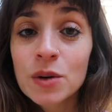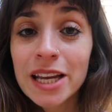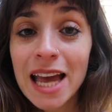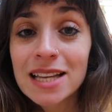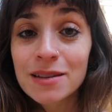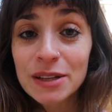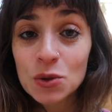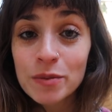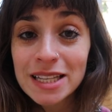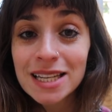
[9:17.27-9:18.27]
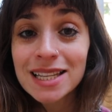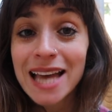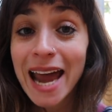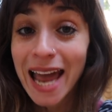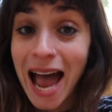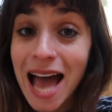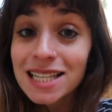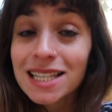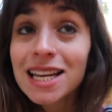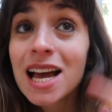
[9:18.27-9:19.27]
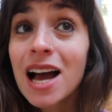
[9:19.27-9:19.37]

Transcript: want to get some little mittens and a hat.